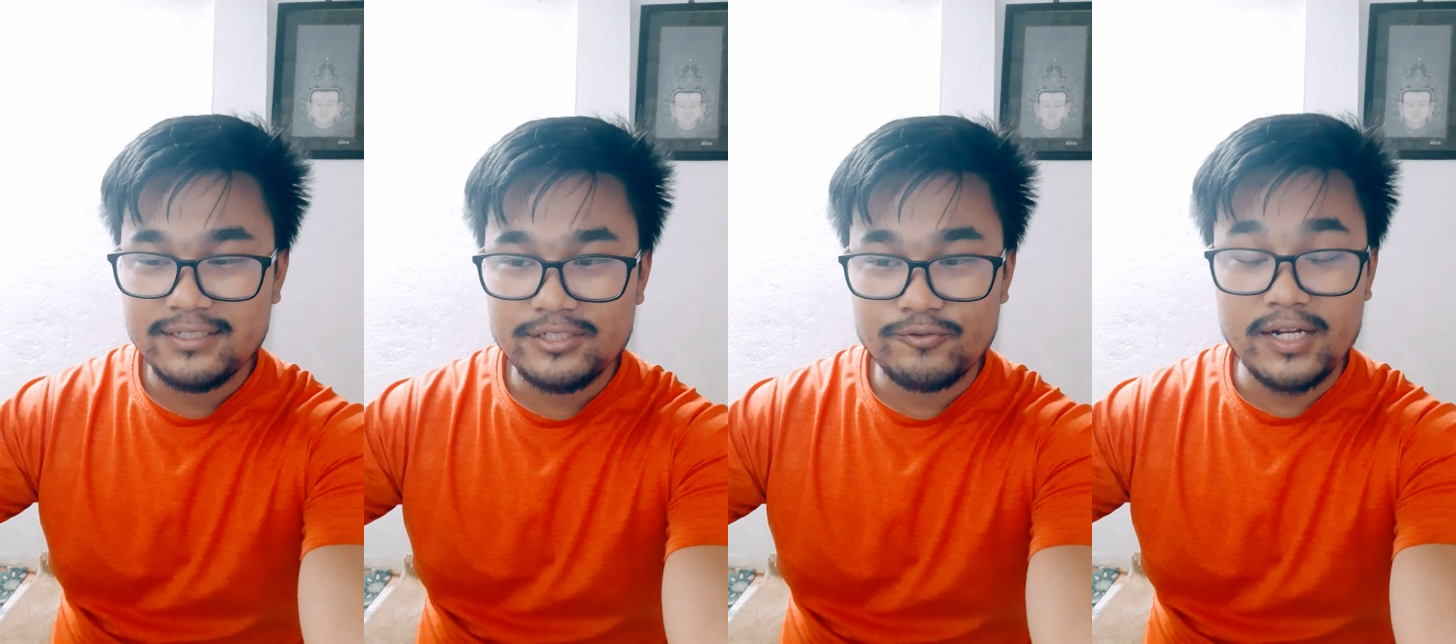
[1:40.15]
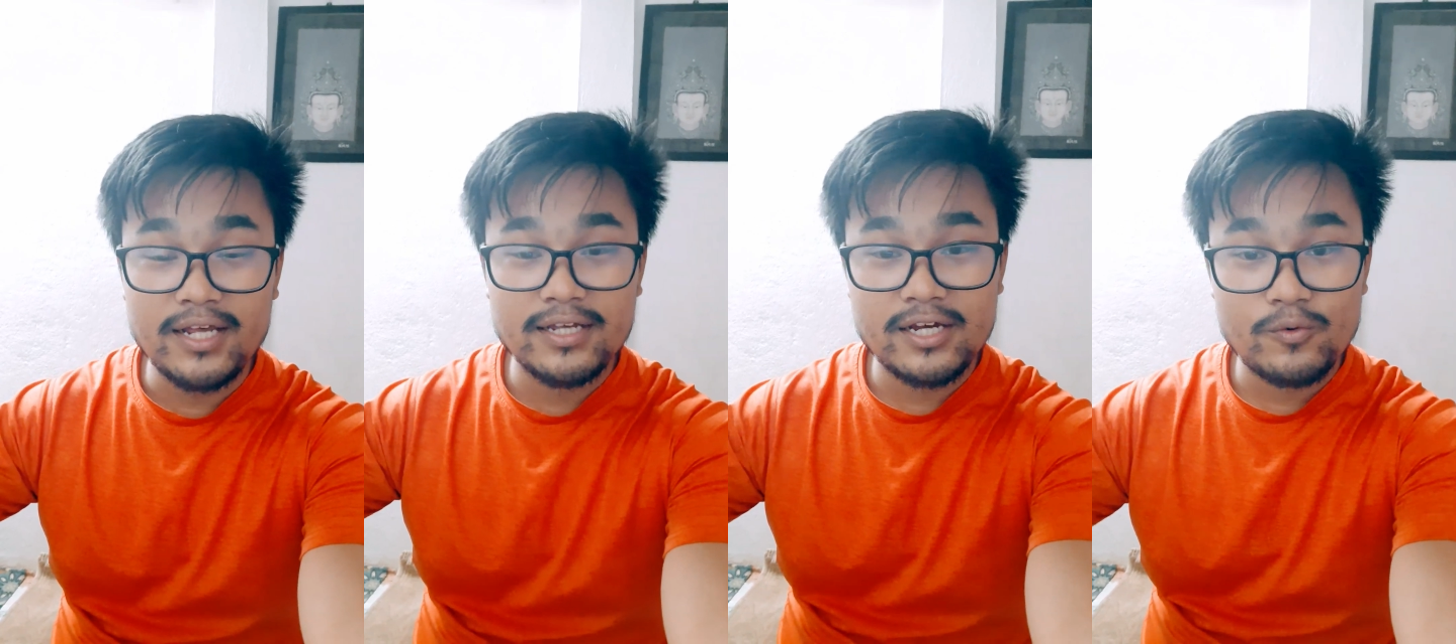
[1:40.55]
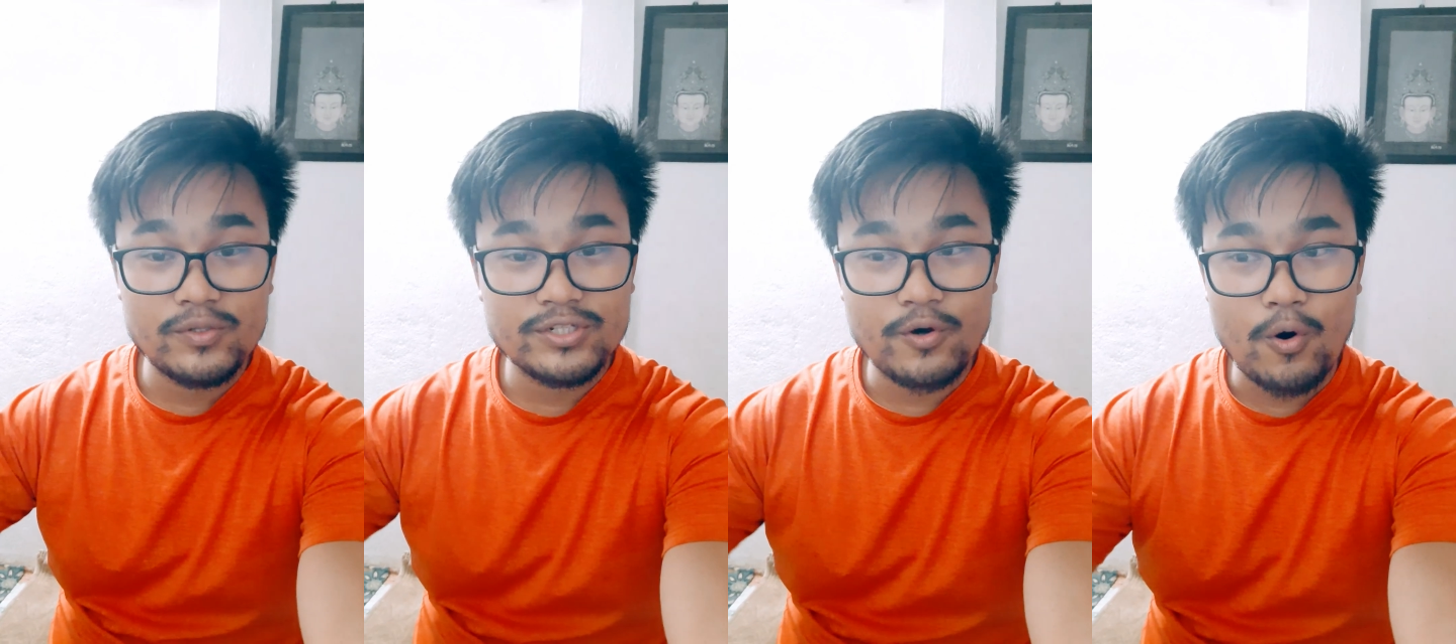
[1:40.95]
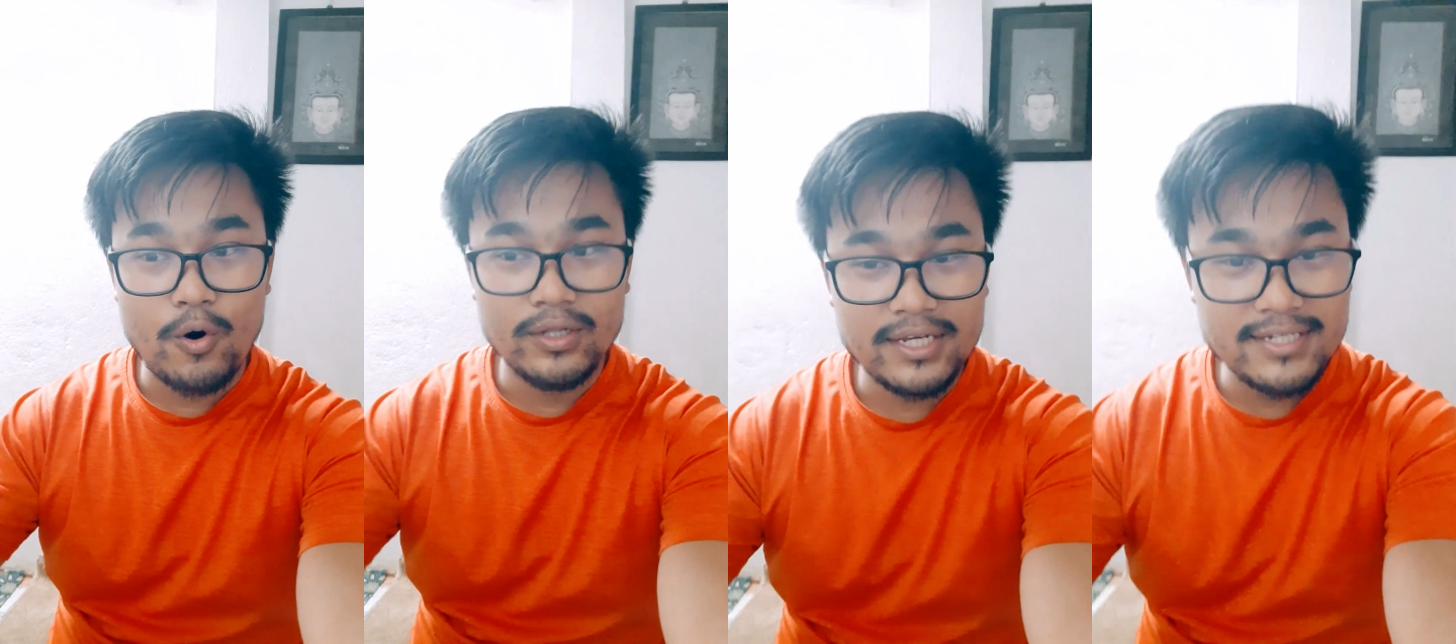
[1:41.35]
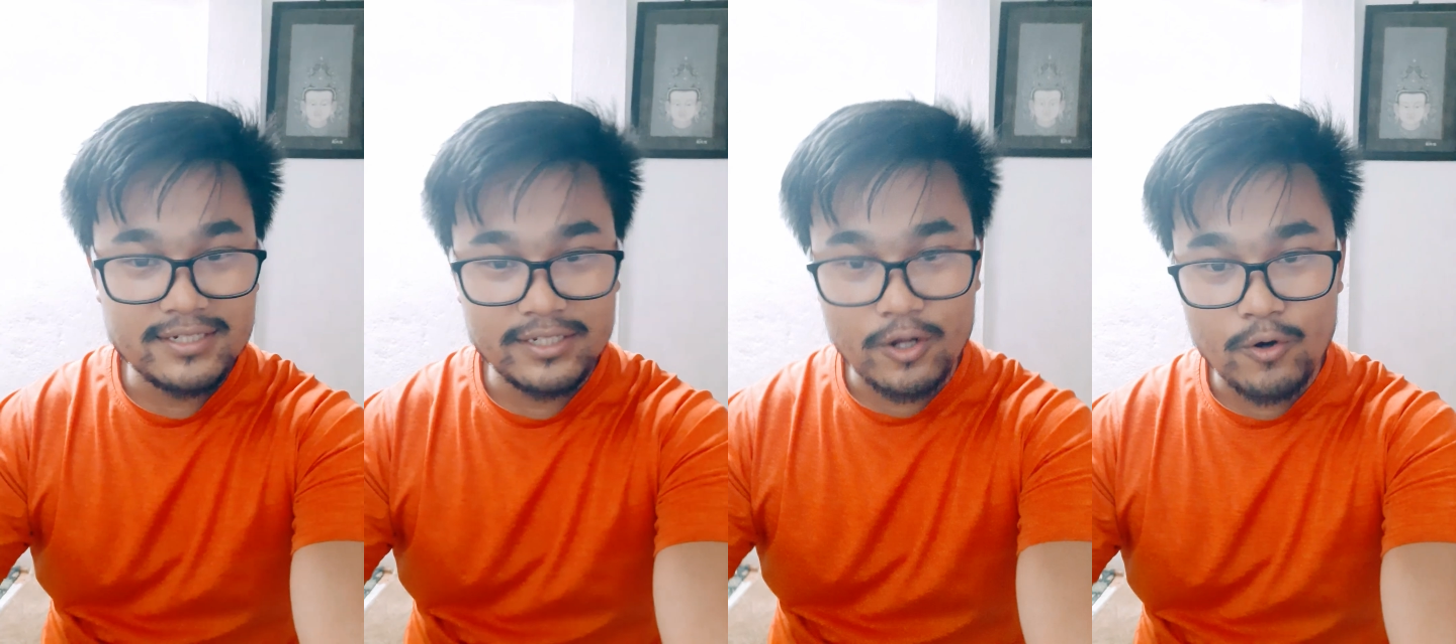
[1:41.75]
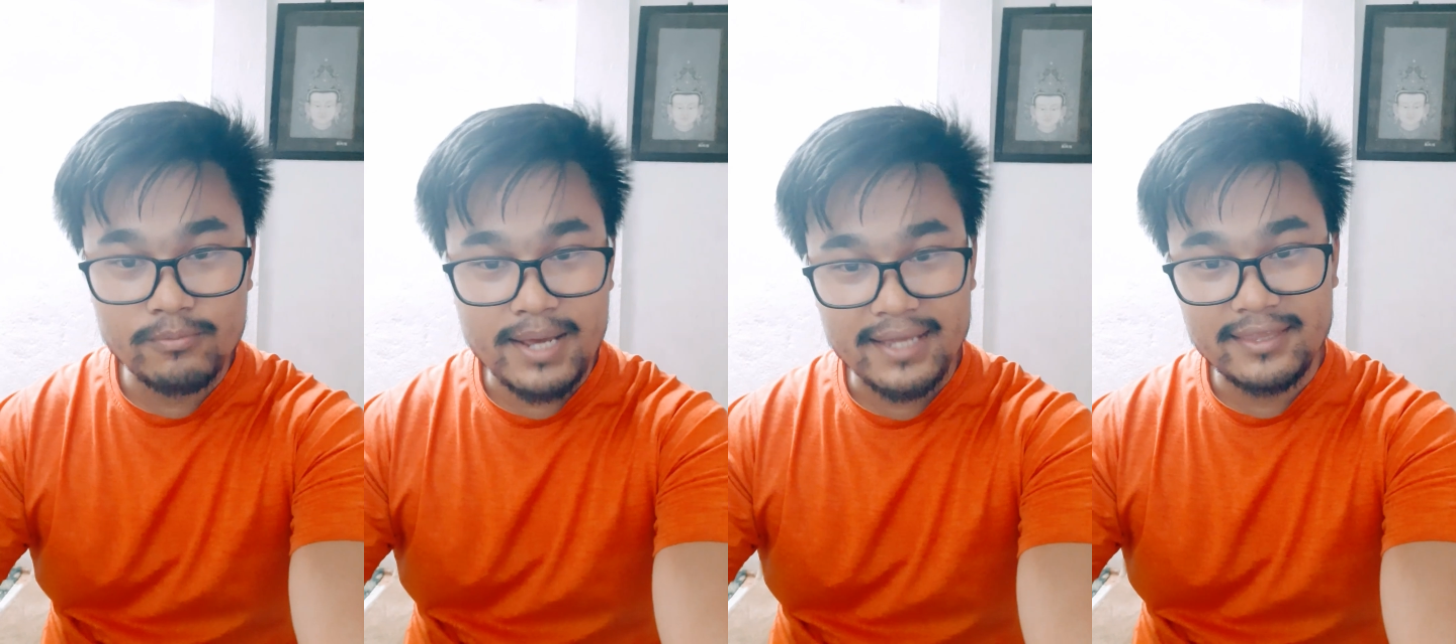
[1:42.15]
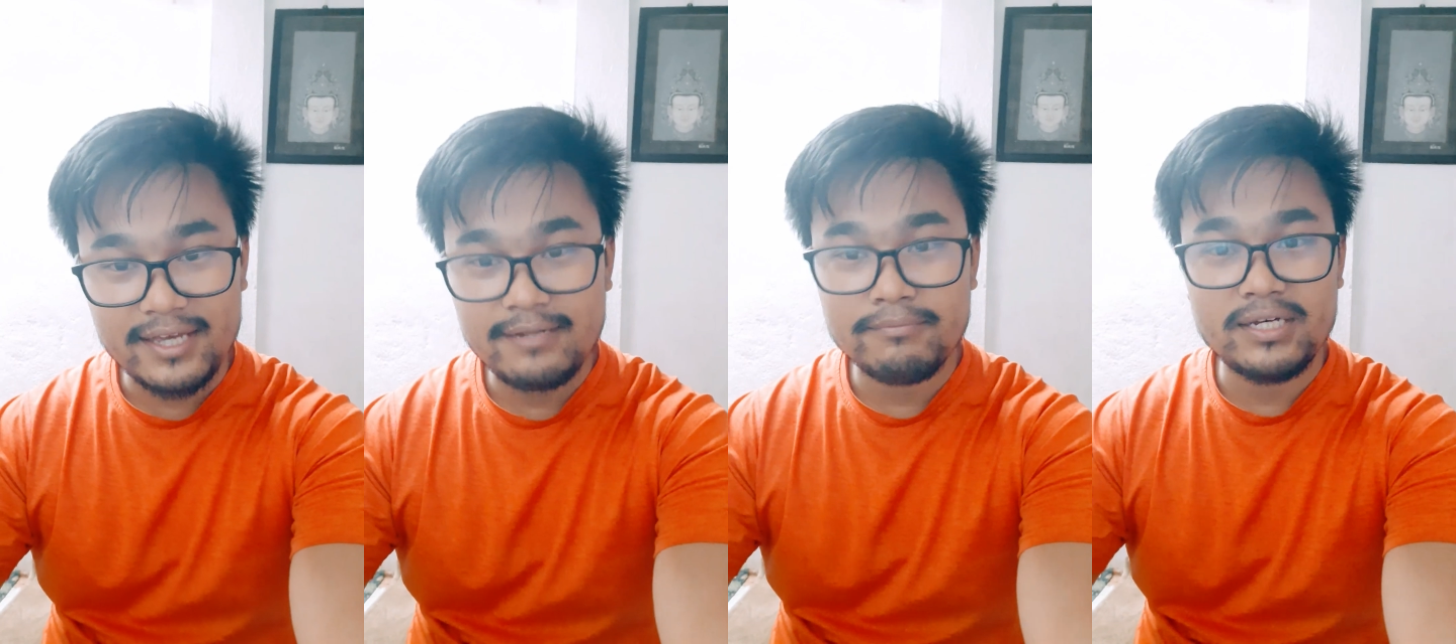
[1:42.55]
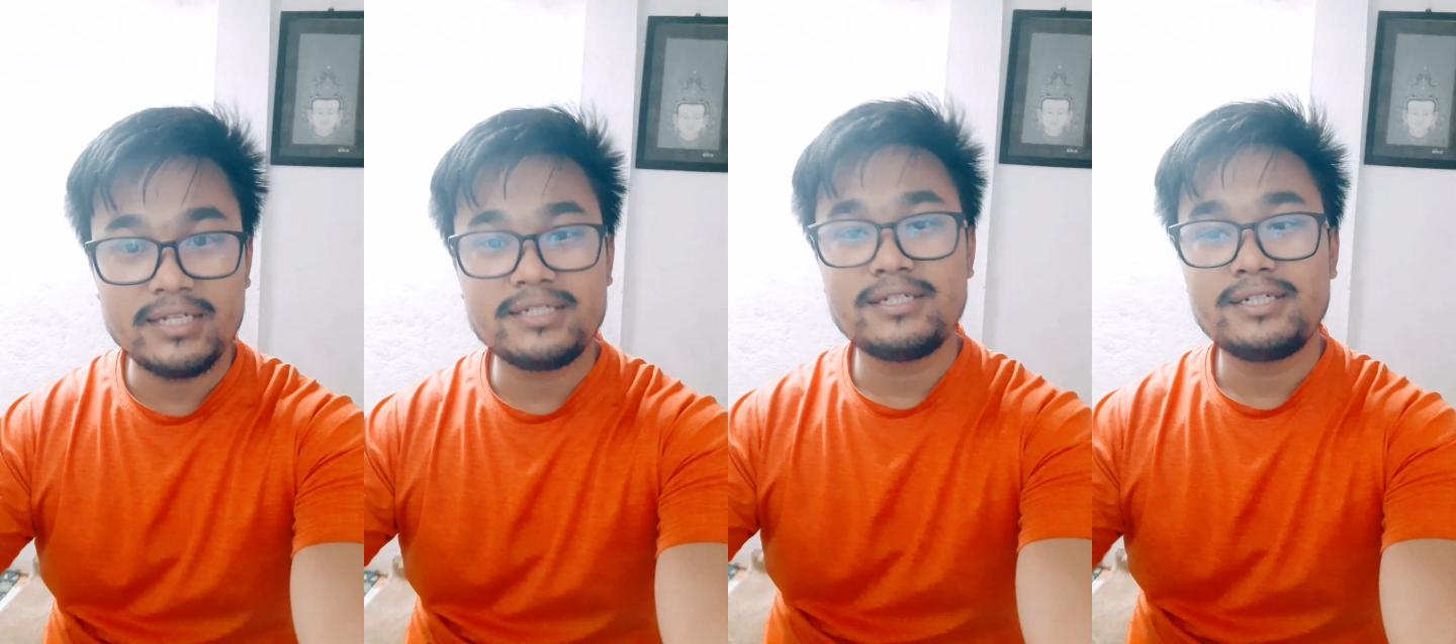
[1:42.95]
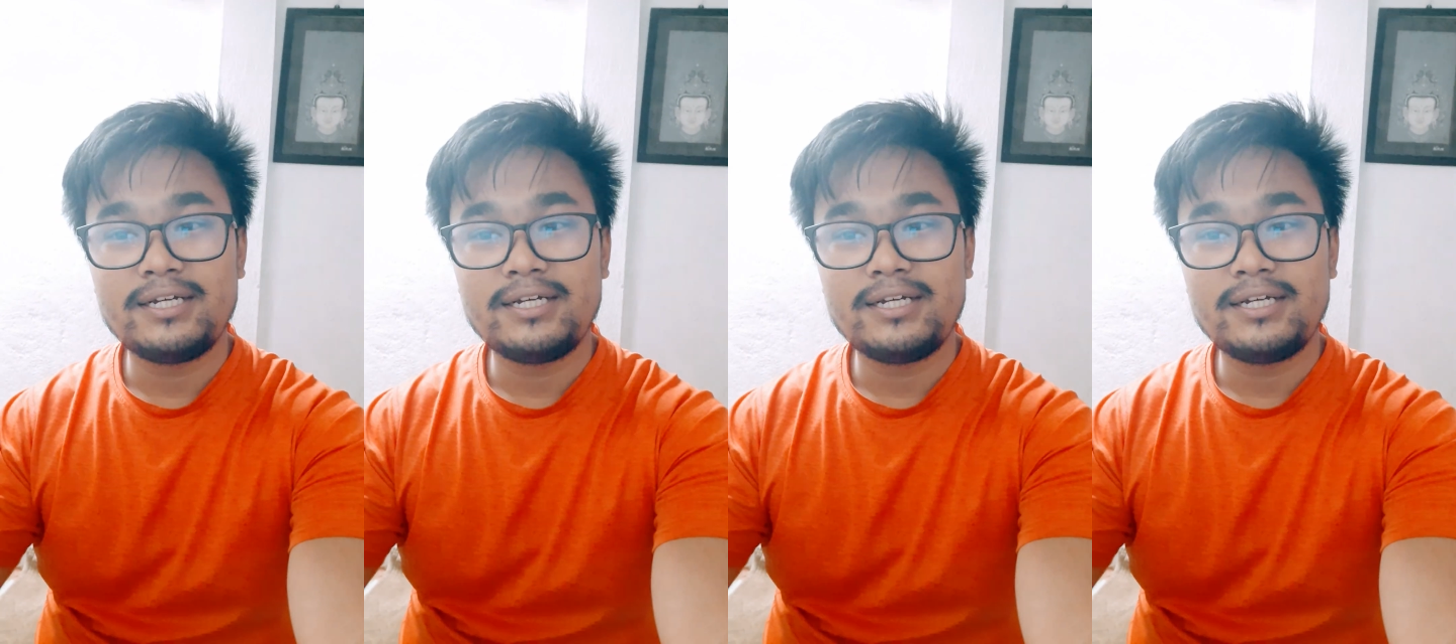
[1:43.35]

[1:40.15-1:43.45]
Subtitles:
Sri Lanka was called Ceylon back then, but